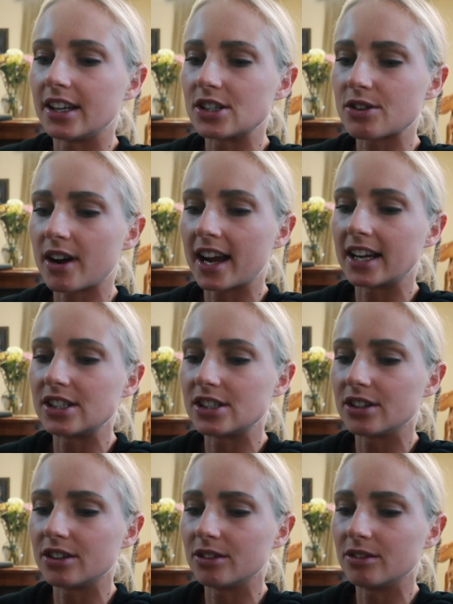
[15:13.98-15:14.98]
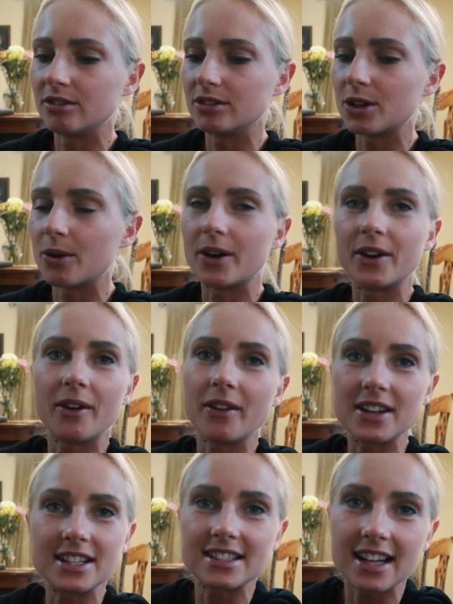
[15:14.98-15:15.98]
trying to go on all
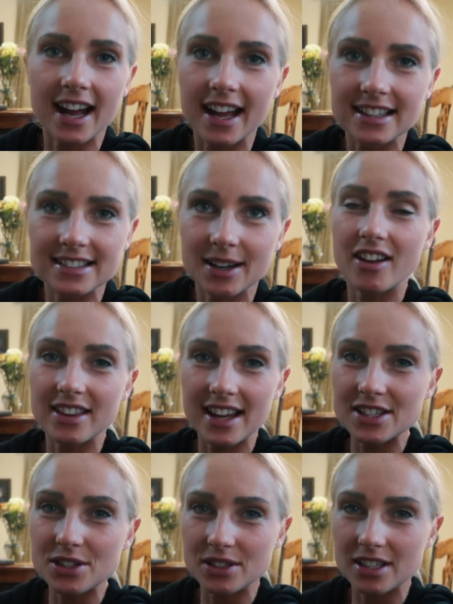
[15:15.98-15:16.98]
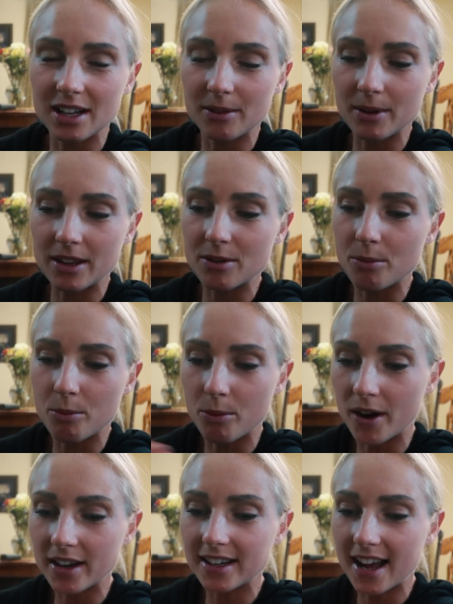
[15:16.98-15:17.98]
these diets. Unless you deal with
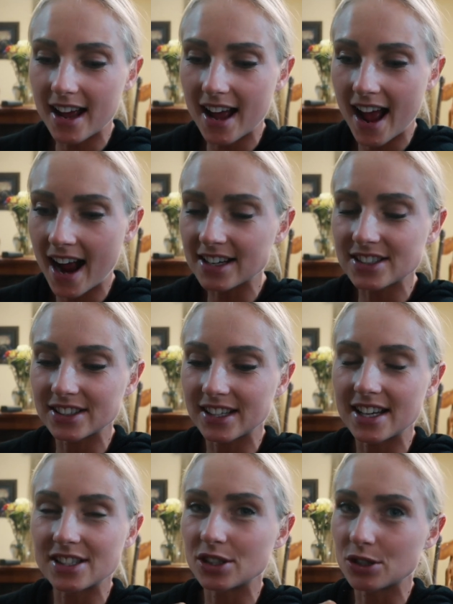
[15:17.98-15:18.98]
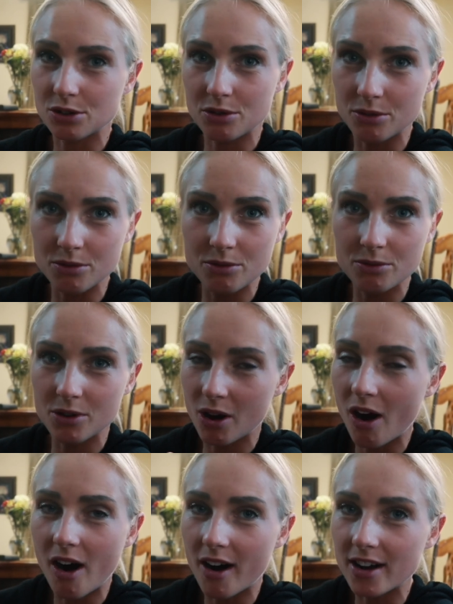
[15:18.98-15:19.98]
what actually is the true
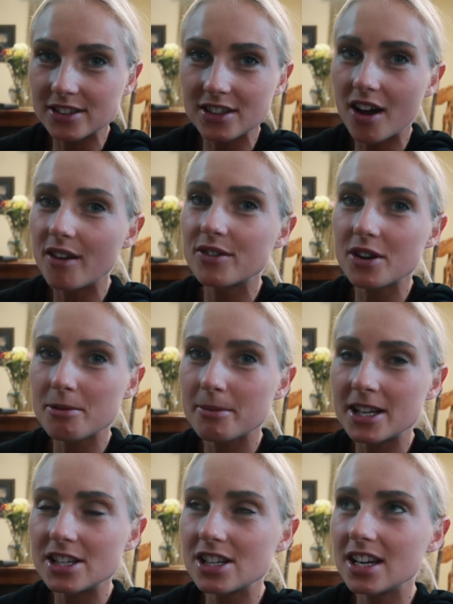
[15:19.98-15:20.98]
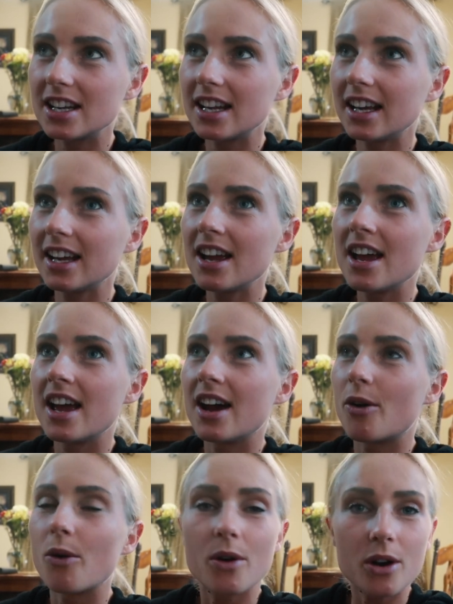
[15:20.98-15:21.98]
cause of your binge eating
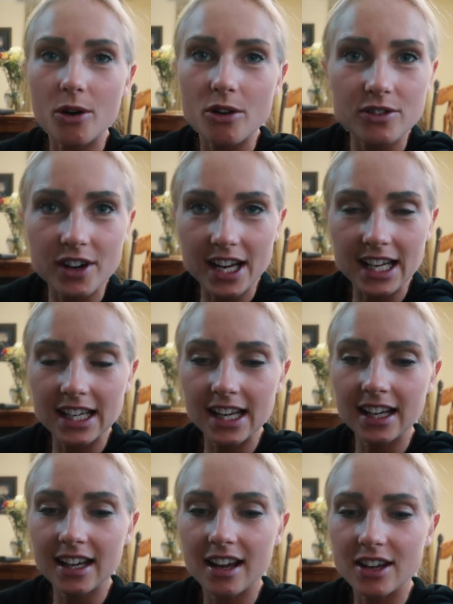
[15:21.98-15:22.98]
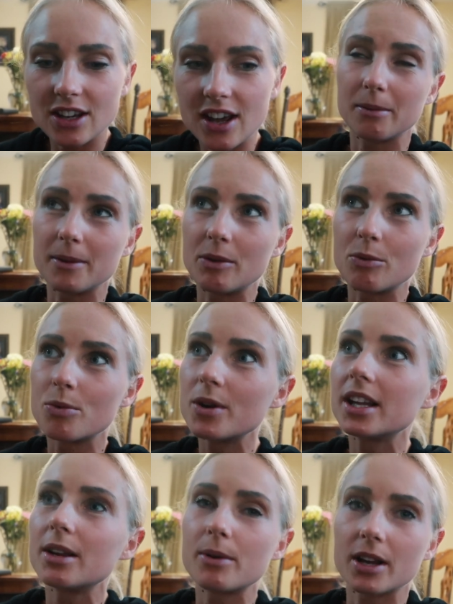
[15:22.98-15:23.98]
or overeating, it'll be
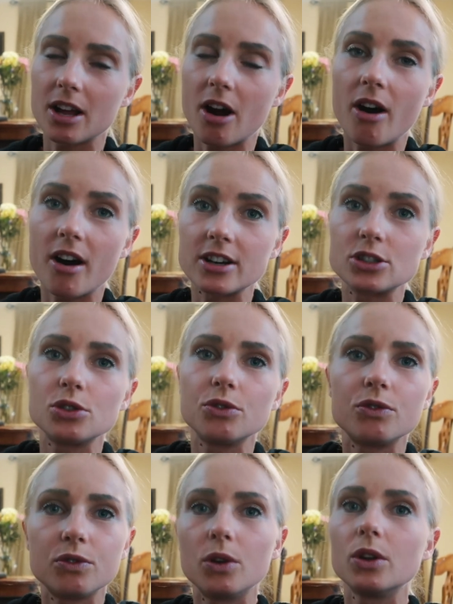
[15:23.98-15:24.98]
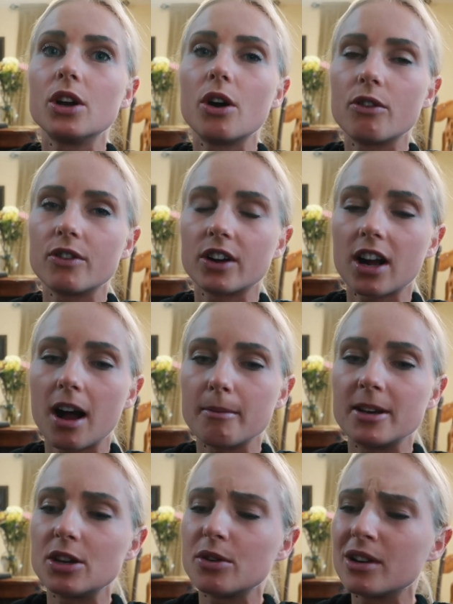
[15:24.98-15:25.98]
really, really hard to fully
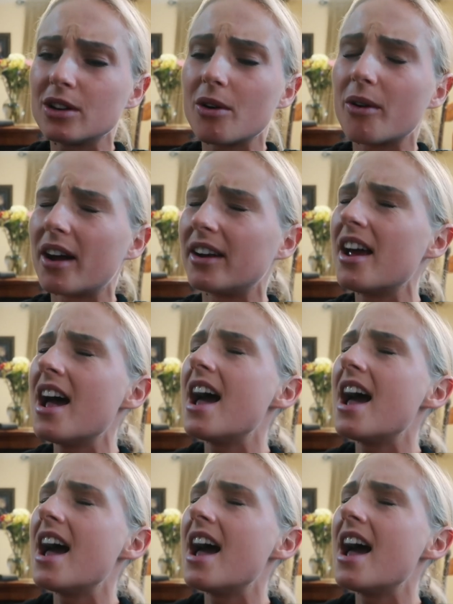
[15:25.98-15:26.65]
overcome it. You can go on